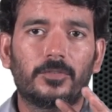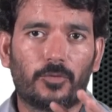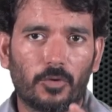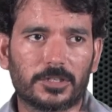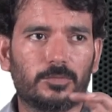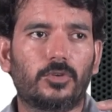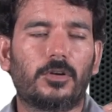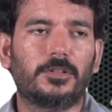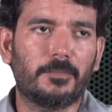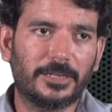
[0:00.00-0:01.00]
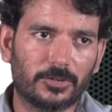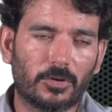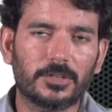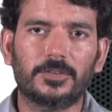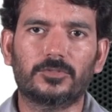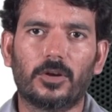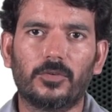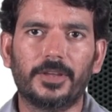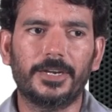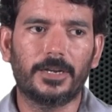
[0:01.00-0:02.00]
Focus more on the methodology of
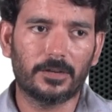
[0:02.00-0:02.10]
solving it